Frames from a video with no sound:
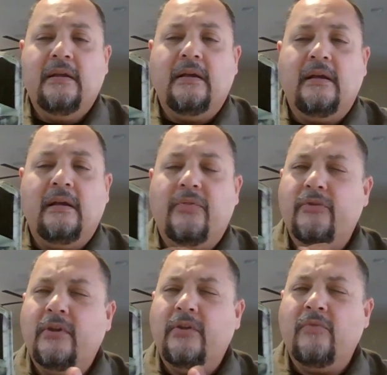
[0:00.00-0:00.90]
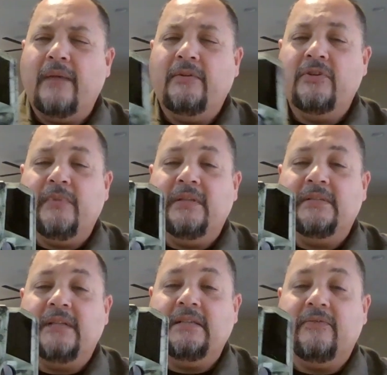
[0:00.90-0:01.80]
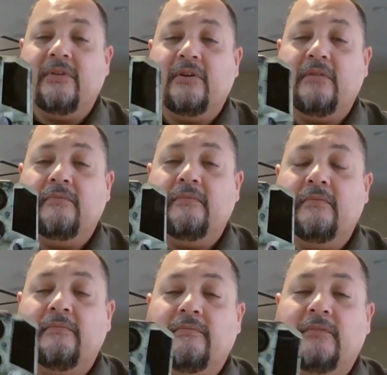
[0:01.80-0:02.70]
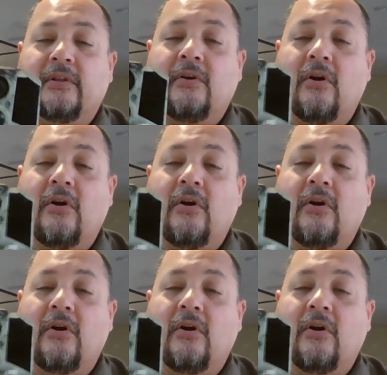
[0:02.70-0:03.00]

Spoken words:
32 might just be the size of the